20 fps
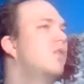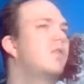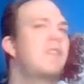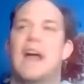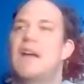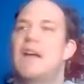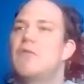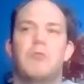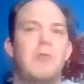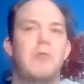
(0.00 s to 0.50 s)

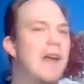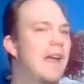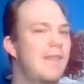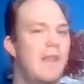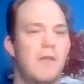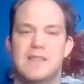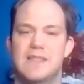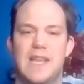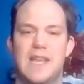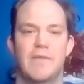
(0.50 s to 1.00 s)
that
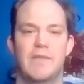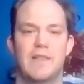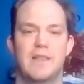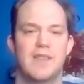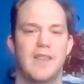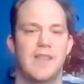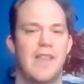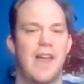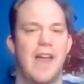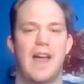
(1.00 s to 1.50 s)
ring that was
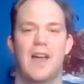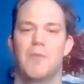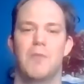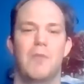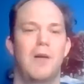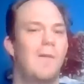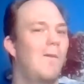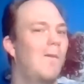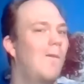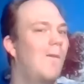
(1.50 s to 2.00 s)
given to
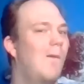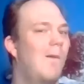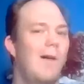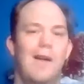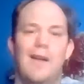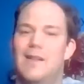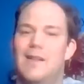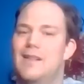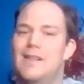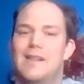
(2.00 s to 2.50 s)
them,
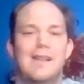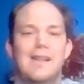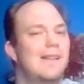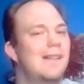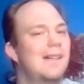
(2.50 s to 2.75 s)
or,